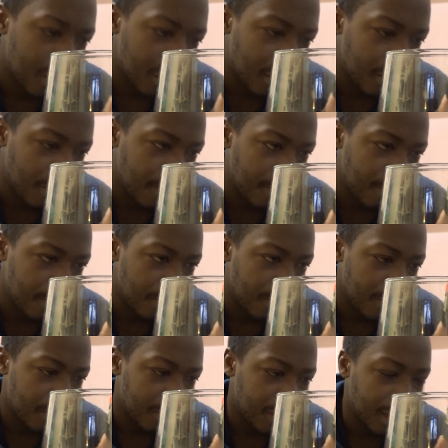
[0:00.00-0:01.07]
If
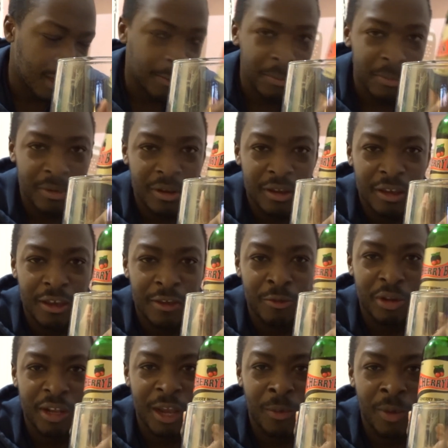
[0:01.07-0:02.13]

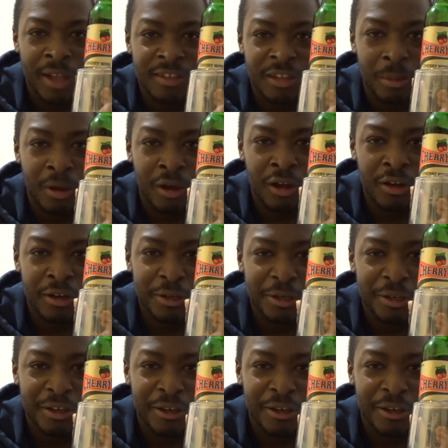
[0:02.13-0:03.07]
you want to get whacked to the park.